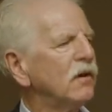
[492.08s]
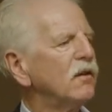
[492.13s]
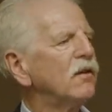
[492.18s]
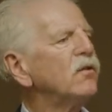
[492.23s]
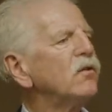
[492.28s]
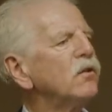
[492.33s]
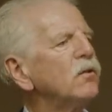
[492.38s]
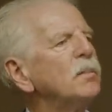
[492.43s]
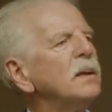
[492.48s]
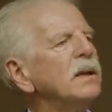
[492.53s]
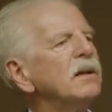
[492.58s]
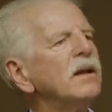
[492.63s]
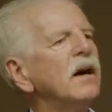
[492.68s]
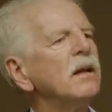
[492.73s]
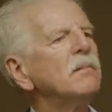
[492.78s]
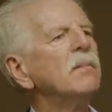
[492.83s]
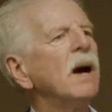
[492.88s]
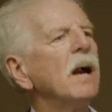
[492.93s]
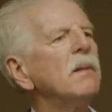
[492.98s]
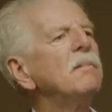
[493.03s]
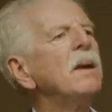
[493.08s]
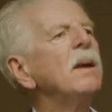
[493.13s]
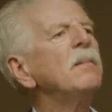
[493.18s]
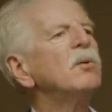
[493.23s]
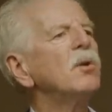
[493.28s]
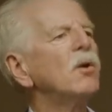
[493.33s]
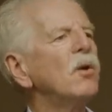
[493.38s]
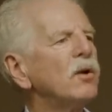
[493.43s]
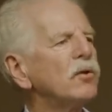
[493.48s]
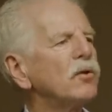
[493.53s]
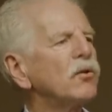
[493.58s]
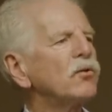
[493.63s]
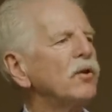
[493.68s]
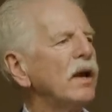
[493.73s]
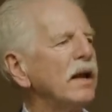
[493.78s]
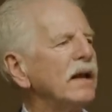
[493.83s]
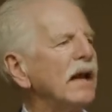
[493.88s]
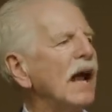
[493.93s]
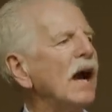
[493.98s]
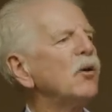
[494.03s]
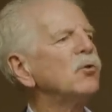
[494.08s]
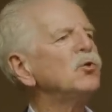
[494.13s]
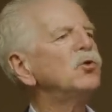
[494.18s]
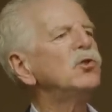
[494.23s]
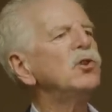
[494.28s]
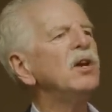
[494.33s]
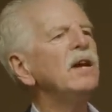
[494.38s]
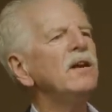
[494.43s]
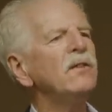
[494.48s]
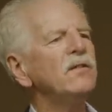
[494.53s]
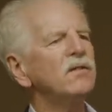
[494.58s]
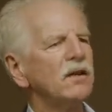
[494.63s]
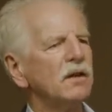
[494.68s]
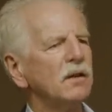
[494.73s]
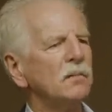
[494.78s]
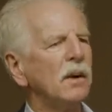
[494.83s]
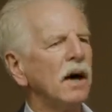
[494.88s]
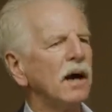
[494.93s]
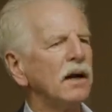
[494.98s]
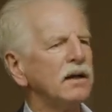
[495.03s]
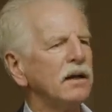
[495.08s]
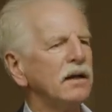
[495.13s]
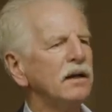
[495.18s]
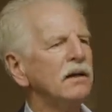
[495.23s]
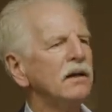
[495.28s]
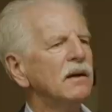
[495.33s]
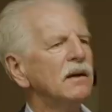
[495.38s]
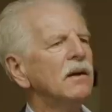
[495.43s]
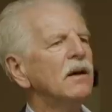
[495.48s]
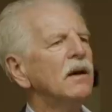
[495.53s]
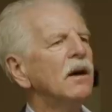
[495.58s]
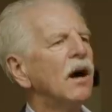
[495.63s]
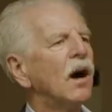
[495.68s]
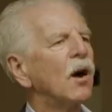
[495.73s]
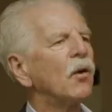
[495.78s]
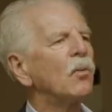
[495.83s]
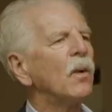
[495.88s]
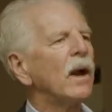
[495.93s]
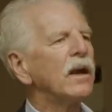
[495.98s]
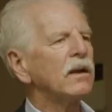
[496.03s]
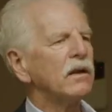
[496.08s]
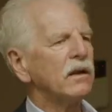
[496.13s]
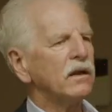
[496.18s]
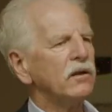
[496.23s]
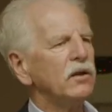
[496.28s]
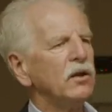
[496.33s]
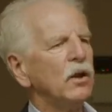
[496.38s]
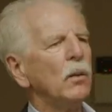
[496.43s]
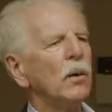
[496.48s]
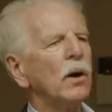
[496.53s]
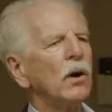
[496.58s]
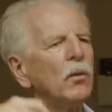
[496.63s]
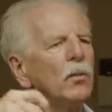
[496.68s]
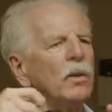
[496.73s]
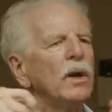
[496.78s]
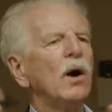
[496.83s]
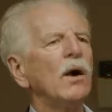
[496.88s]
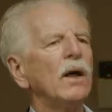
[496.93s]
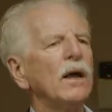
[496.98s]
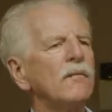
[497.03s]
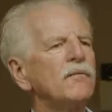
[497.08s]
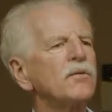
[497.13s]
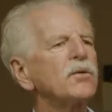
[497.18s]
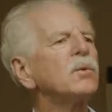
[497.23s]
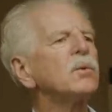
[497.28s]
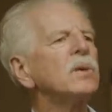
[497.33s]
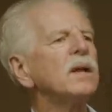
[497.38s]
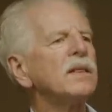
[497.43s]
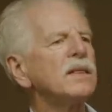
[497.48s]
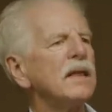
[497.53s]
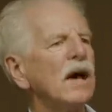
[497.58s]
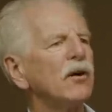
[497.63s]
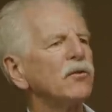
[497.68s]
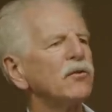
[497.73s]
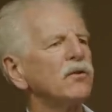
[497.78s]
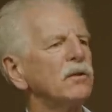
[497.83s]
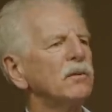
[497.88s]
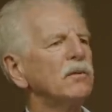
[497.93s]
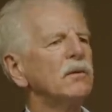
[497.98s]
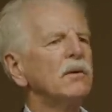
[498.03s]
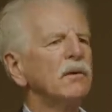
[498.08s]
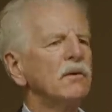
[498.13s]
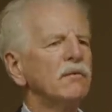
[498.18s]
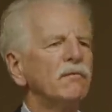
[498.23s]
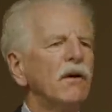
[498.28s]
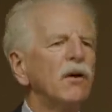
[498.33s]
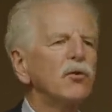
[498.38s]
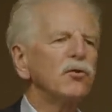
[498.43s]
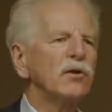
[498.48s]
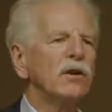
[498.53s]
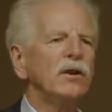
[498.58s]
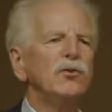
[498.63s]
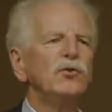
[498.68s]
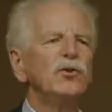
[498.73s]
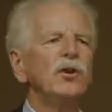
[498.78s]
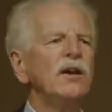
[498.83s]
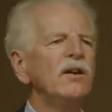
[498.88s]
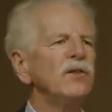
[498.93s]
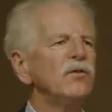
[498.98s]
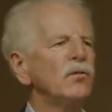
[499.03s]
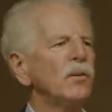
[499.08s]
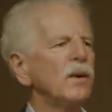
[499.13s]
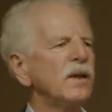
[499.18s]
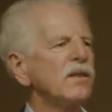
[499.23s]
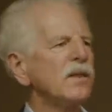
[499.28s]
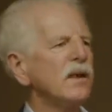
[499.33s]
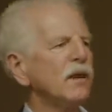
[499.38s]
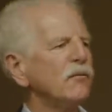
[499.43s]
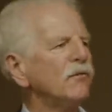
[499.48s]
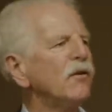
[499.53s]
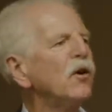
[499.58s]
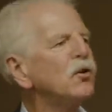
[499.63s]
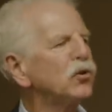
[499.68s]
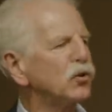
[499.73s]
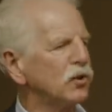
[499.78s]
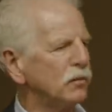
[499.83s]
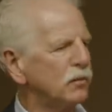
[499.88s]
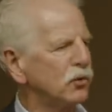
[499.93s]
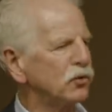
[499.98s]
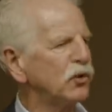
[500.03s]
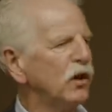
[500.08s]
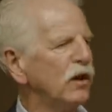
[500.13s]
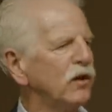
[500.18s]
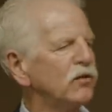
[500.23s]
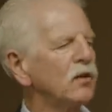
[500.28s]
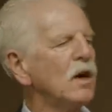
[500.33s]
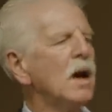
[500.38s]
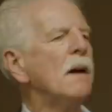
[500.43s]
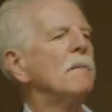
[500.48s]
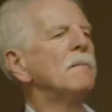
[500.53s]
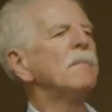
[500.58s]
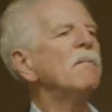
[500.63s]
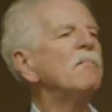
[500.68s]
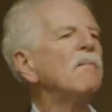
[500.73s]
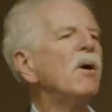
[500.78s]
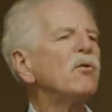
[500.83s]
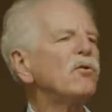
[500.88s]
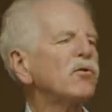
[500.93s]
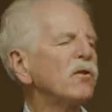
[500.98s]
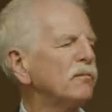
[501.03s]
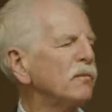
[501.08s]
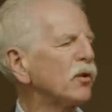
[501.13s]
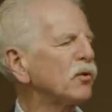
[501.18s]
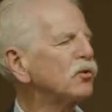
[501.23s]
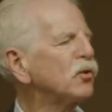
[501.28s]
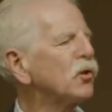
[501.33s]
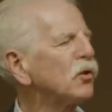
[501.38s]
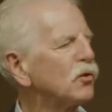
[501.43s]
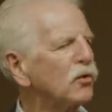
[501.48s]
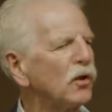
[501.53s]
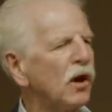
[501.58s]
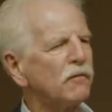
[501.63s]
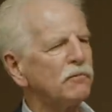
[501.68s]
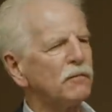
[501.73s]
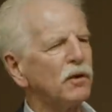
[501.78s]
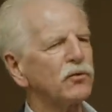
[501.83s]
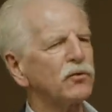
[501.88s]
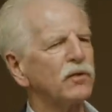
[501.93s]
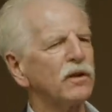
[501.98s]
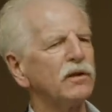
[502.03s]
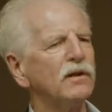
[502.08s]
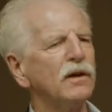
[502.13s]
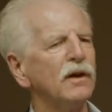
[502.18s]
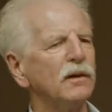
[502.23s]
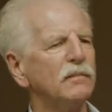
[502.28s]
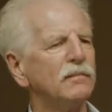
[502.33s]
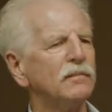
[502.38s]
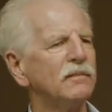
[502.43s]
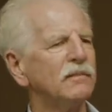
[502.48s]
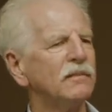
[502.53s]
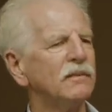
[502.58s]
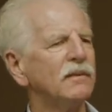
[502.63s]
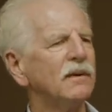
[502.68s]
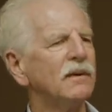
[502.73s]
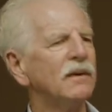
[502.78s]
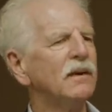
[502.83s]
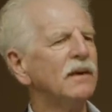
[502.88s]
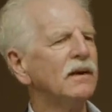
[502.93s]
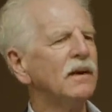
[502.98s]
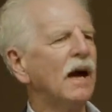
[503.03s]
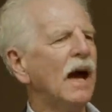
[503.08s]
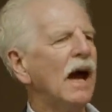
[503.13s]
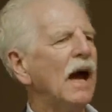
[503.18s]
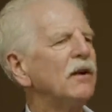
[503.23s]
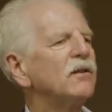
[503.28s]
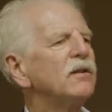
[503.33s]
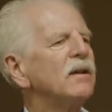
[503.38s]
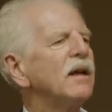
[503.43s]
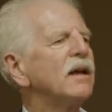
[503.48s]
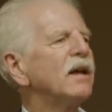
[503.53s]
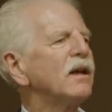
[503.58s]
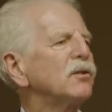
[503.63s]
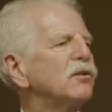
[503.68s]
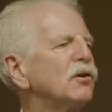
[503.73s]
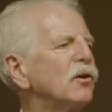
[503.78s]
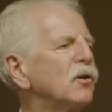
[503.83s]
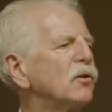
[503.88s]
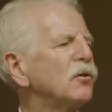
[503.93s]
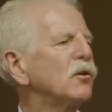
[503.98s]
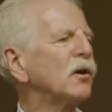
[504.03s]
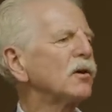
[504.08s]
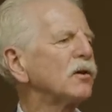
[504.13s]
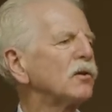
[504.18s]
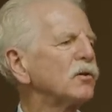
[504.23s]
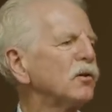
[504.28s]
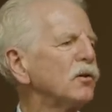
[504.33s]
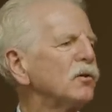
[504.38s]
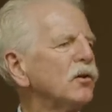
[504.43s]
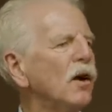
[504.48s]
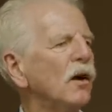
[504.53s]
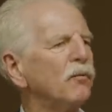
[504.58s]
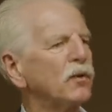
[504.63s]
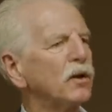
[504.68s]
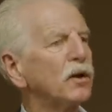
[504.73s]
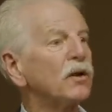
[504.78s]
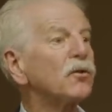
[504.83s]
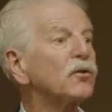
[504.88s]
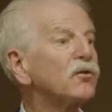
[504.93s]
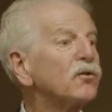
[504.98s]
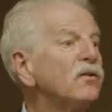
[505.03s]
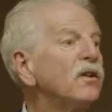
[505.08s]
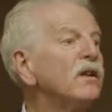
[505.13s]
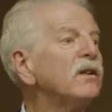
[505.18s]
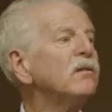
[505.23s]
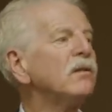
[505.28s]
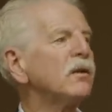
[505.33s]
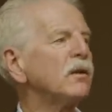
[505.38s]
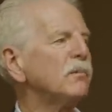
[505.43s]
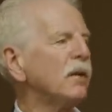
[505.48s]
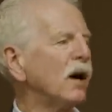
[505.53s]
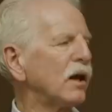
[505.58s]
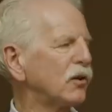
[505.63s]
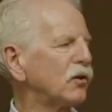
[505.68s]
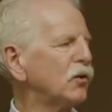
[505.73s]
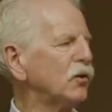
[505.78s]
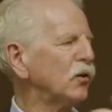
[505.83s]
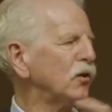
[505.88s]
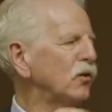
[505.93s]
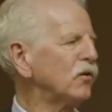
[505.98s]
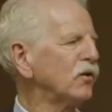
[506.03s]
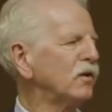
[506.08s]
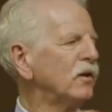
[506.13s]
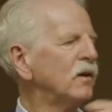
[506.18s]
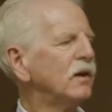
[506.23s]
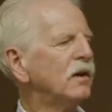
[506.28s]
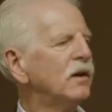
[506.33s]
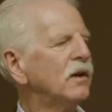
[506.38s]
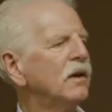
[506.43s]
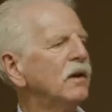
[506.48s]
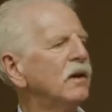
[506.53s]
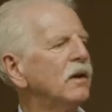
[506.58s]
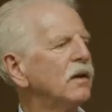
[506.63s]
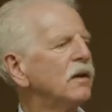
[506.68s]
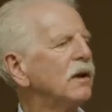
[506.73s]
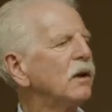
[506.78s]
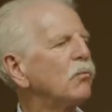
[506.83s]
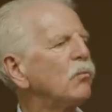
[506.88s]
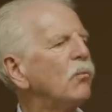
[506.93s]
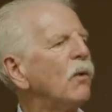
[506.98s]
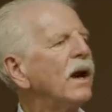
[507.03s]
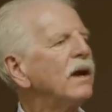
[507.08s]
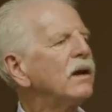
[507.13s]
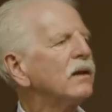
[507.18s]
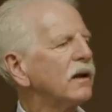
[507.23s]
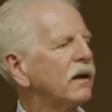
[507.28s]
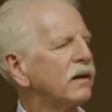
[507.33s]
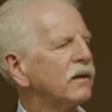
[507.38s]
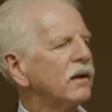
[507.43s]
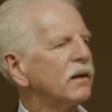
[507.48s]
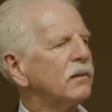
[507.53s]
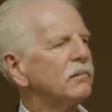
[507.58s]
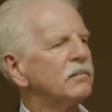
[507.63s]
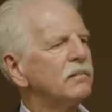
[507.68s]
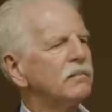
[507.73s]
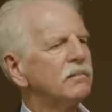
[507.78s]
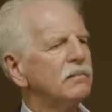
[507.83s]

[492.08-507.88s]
This has been done by people who understand how genes in the body are regulated. You know, we all have 30,000 functioning genes, we think, functionable genes, but most of them are turned off most of the time. How do they get turned on or turned off? Well, there are signaling molecules that regulate them.